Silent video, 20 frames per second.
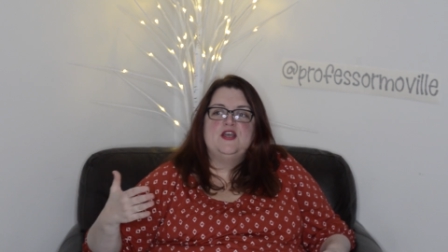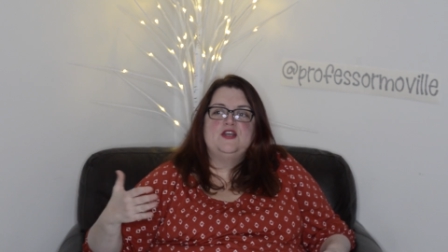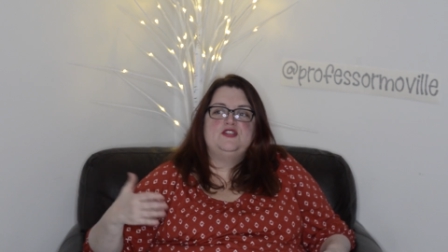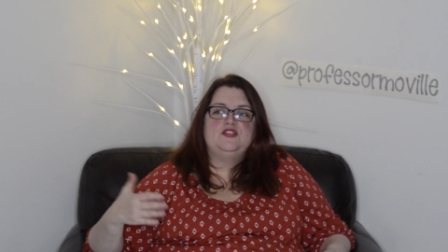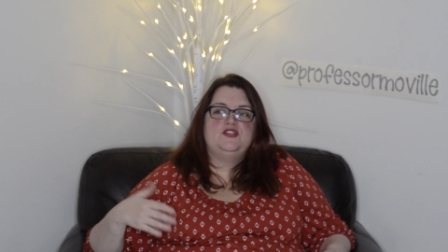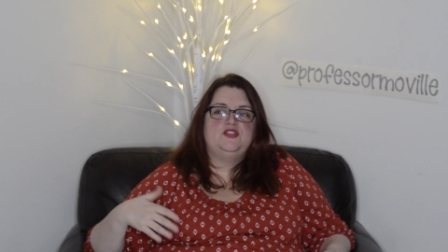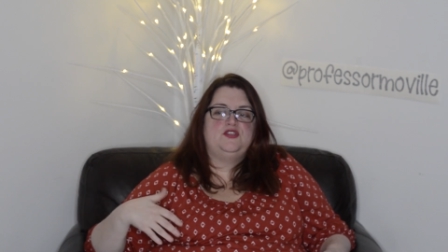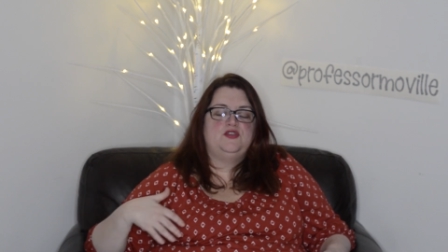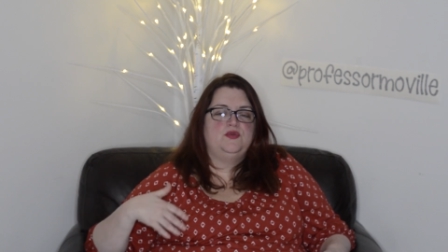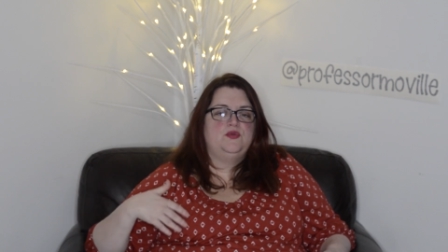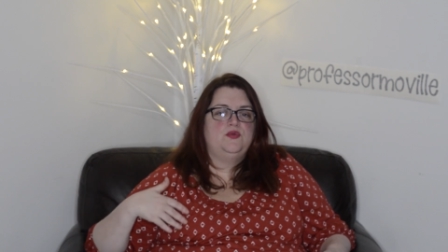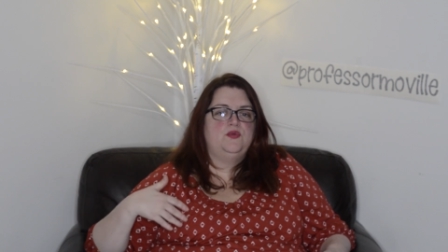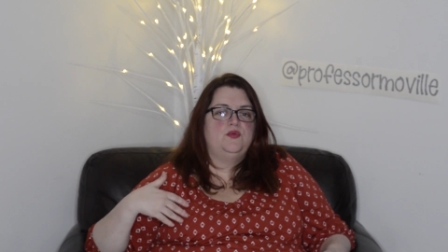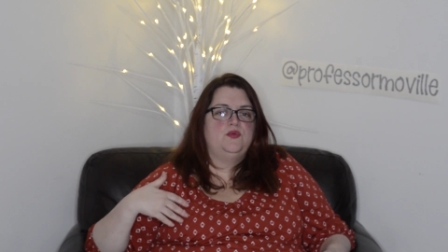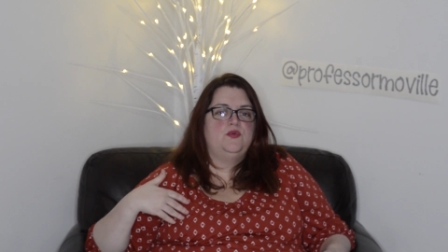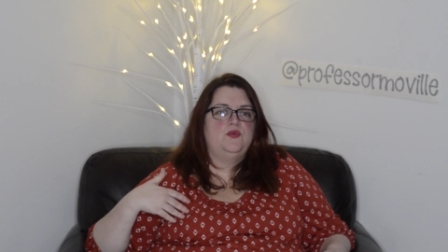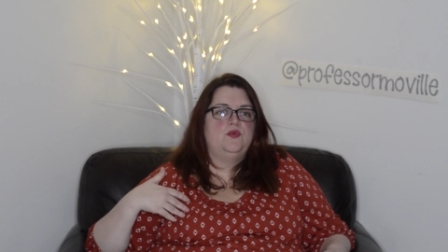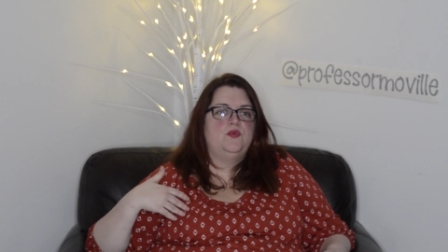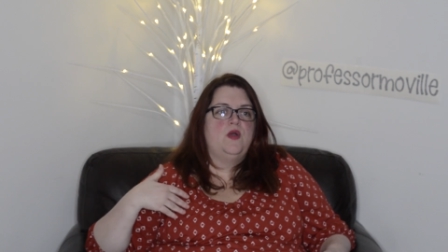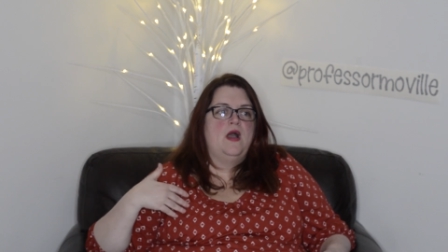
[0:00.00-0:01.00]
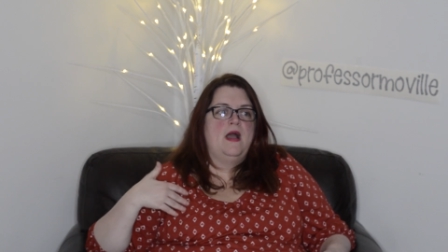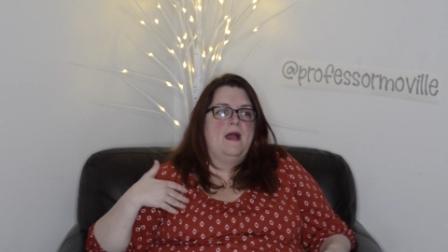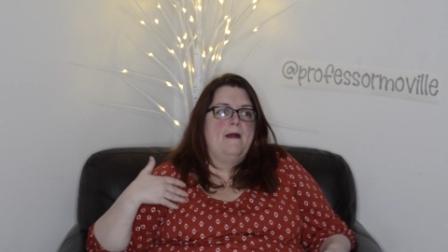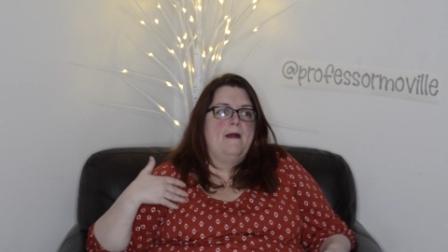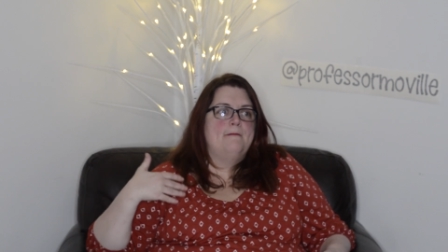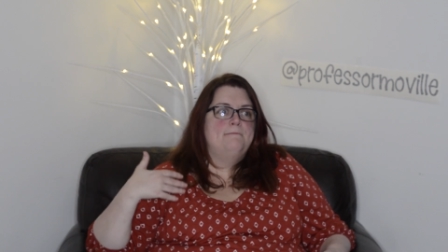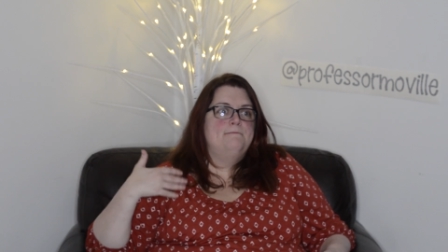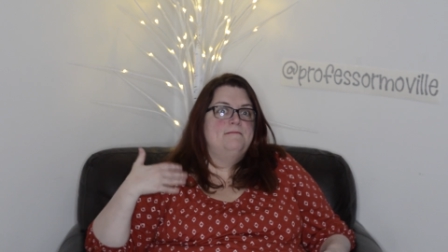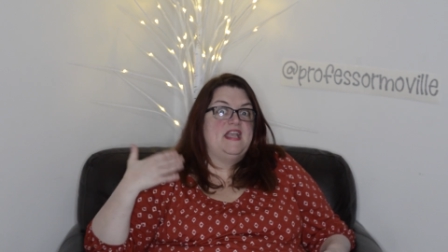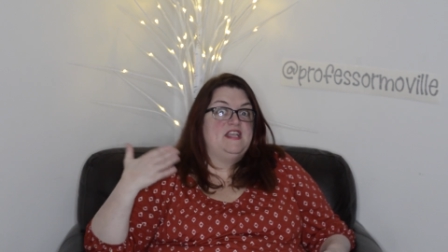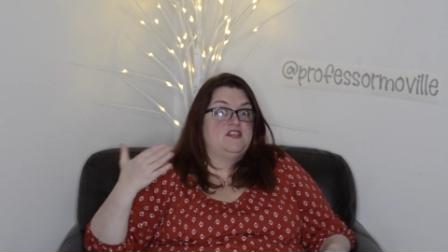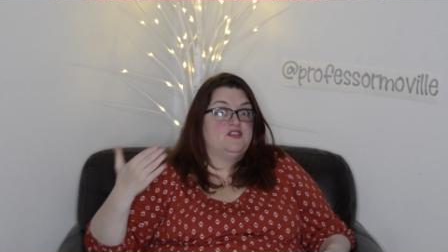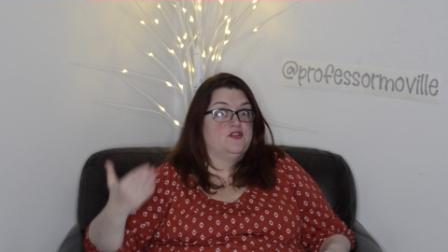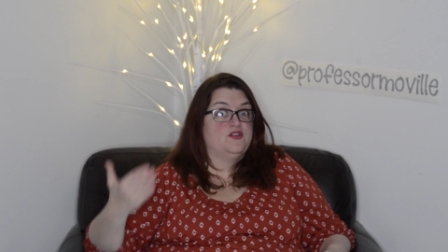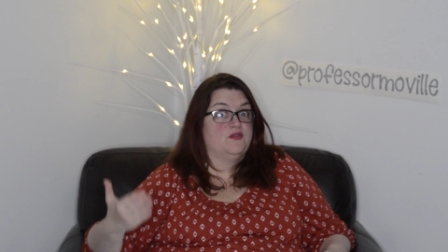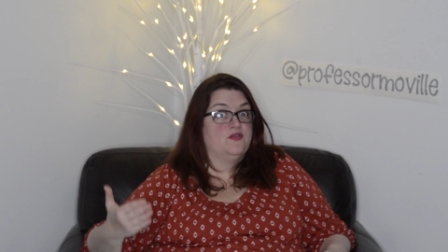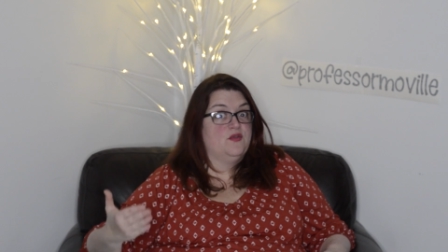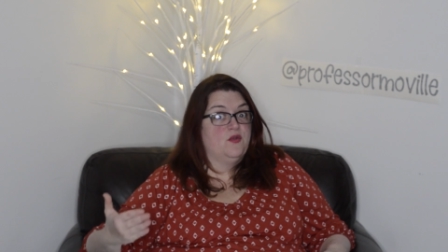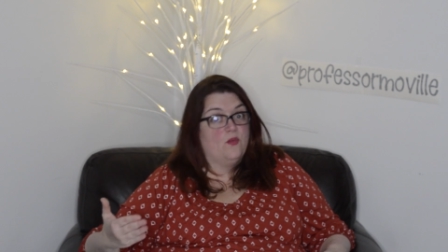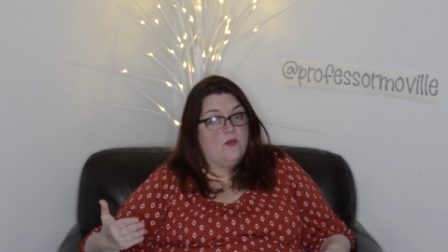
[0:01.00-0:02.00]
to make
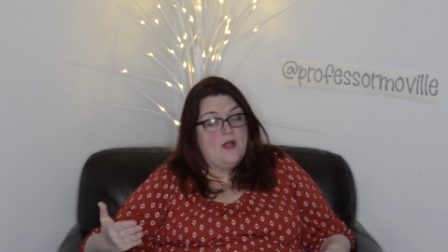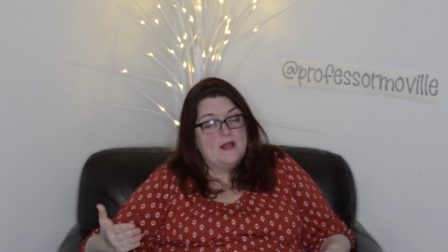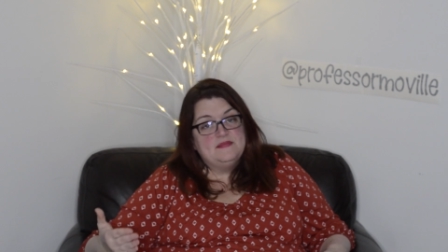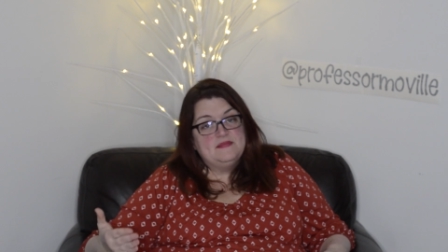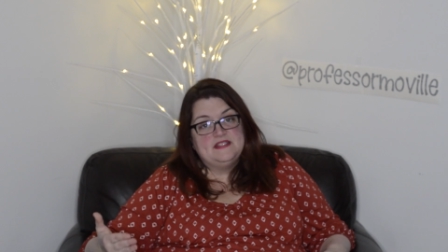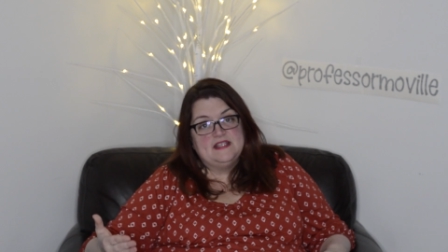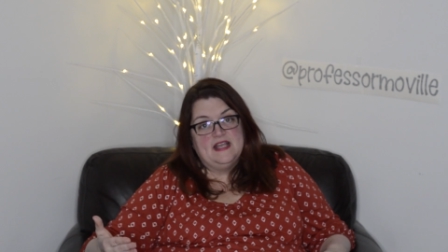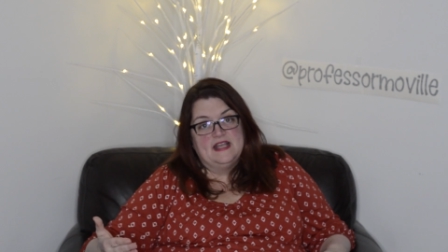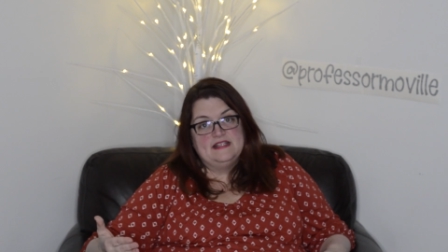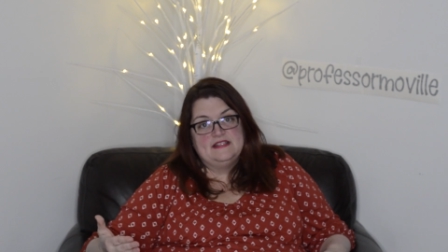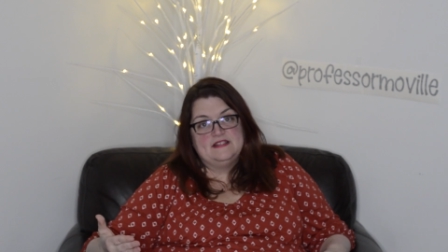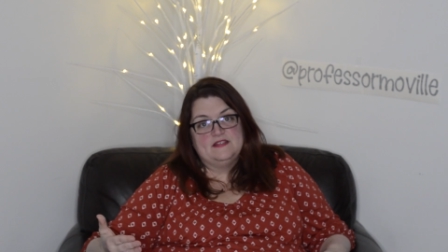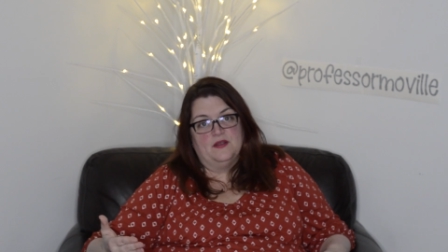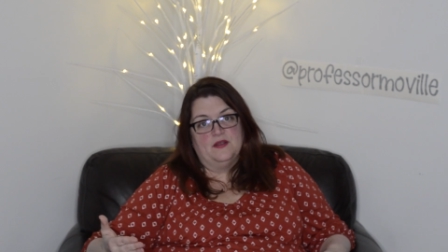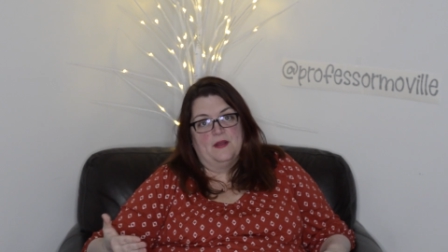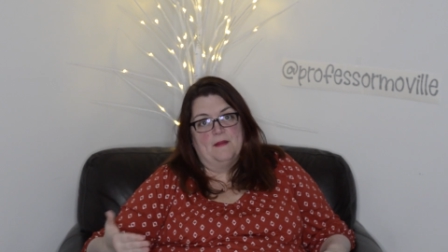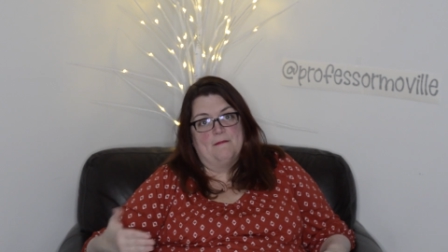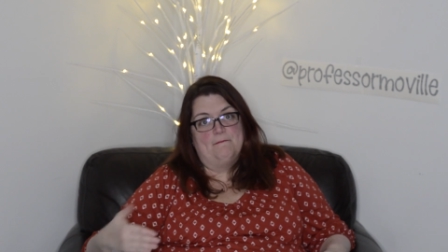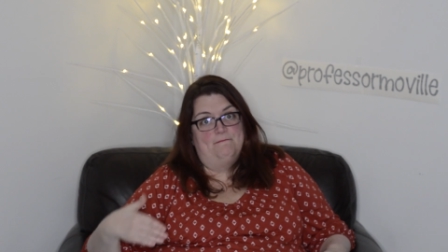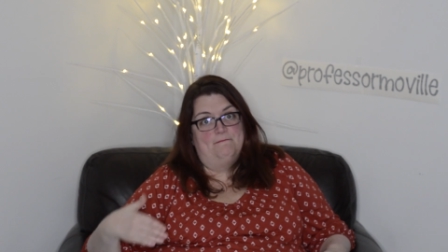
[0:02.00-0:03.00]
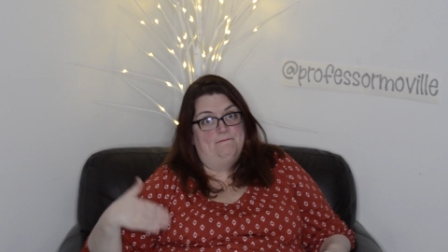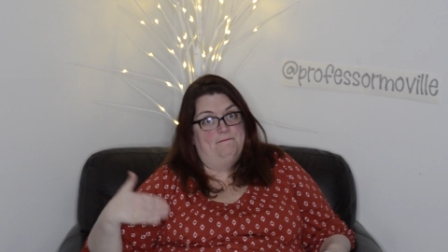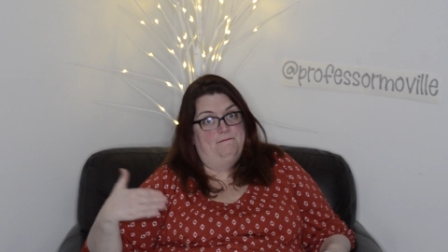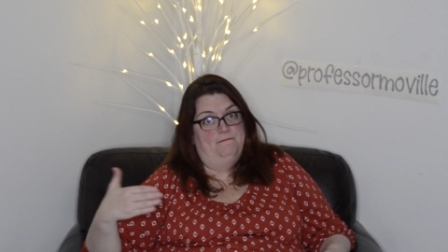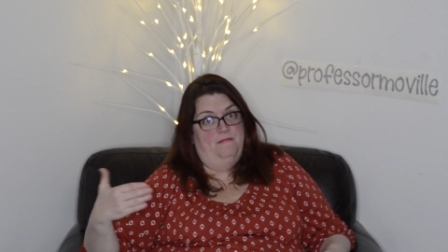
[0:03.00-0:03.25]
sure their websites are